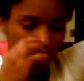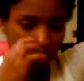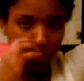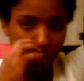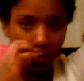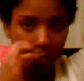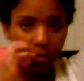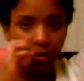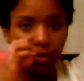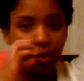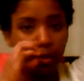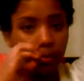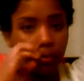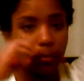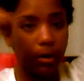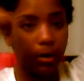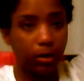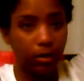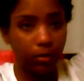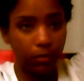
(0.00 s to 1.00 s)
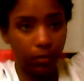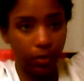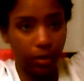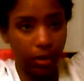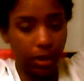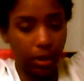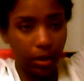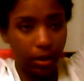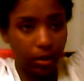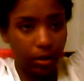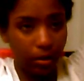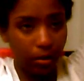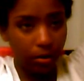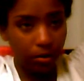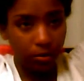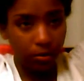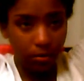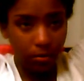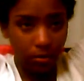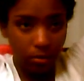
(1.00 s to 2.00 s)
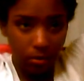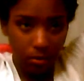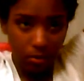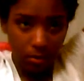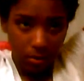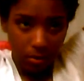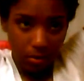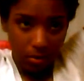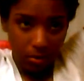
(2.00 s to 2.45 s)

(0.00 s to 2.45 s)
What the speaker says: That's the oldest part of your hair,